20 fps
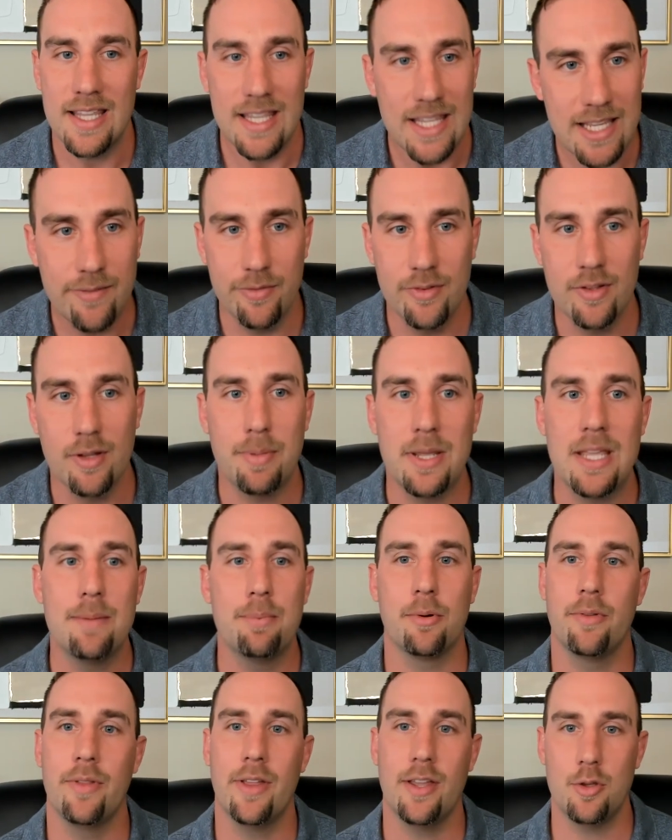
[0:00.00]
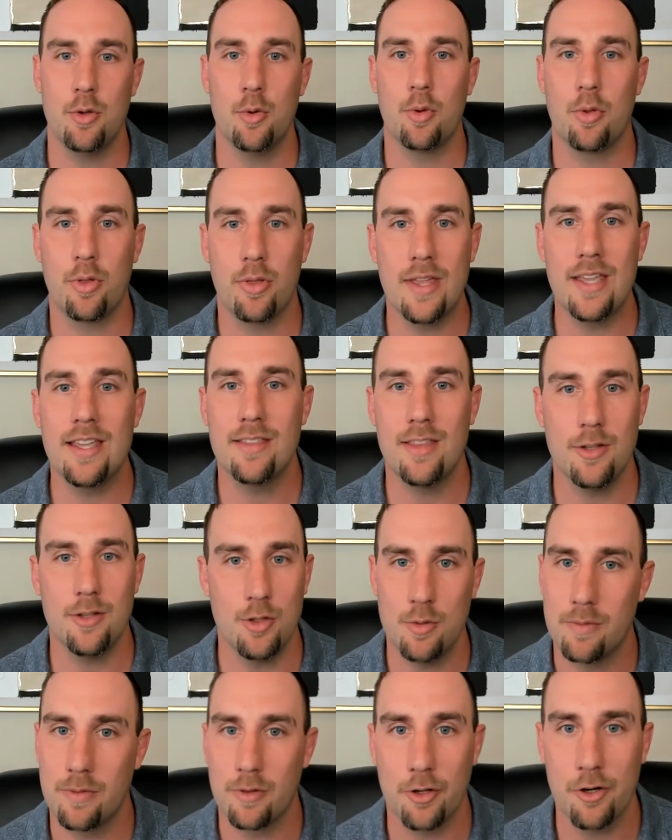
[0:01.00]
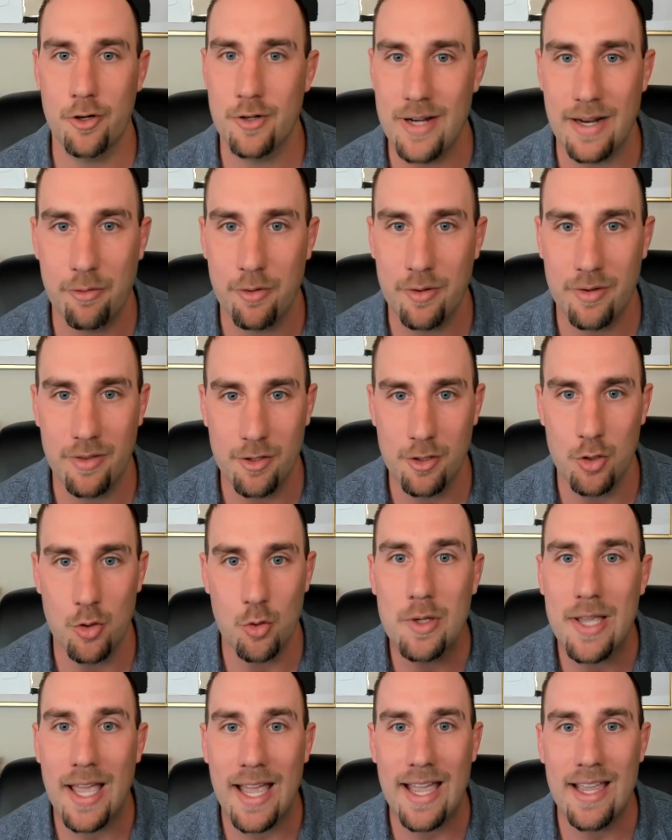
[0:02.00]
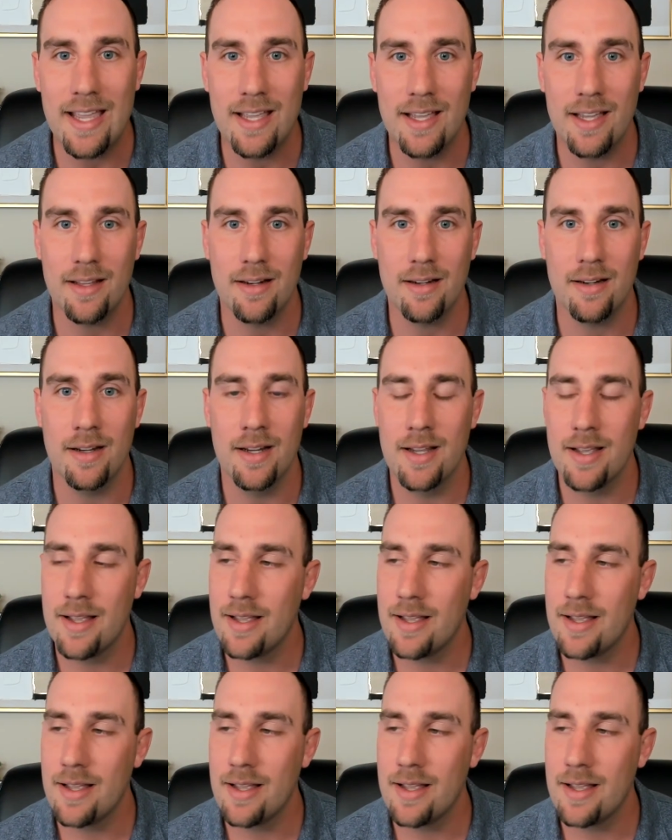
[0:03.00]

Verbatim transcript: even the people that you think that you've learned everything you can